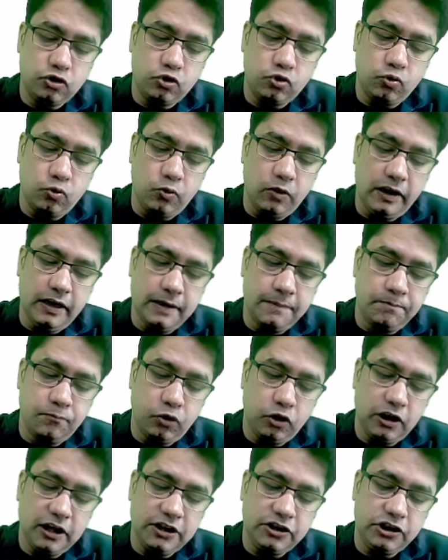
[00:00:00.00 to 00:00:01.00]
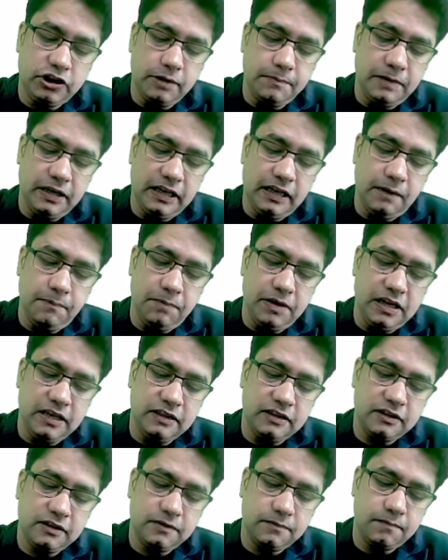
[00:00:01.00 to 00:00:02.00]
sodium potassium
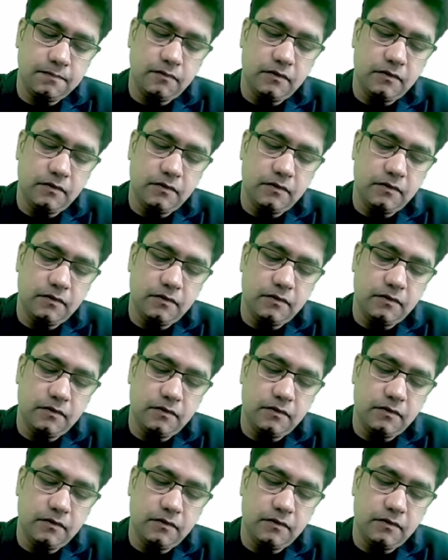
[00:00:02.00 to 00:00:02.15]
ATPase,